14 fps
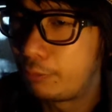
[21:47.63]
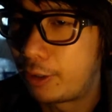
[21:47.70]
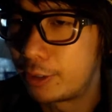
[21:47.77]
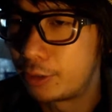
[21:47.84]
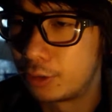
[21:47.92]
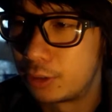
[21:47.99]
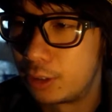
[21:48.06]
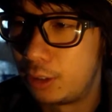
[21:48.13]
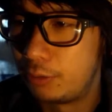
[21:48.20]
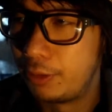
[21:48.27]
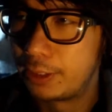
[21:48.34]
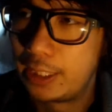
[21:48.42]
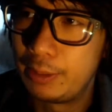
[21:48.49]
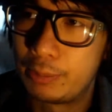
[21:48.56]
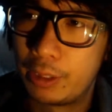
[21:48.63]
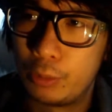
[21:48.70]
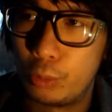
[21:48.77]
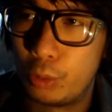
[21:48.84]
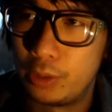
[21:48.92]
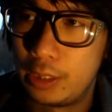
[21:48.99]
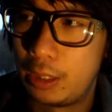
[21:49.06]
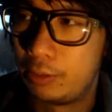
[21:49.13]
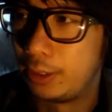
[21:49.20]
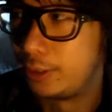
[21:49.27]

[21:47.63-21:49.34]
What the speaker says: fighting yourself and keep getting worn down,